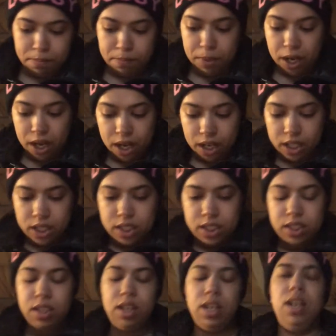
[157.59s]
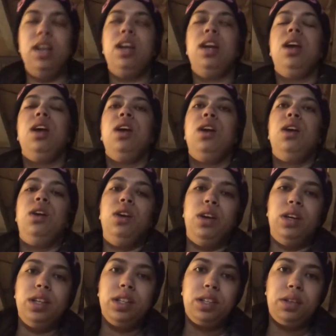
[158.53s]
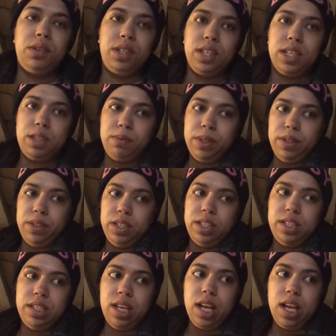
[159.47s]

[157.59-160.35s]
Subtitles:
but learning through the experience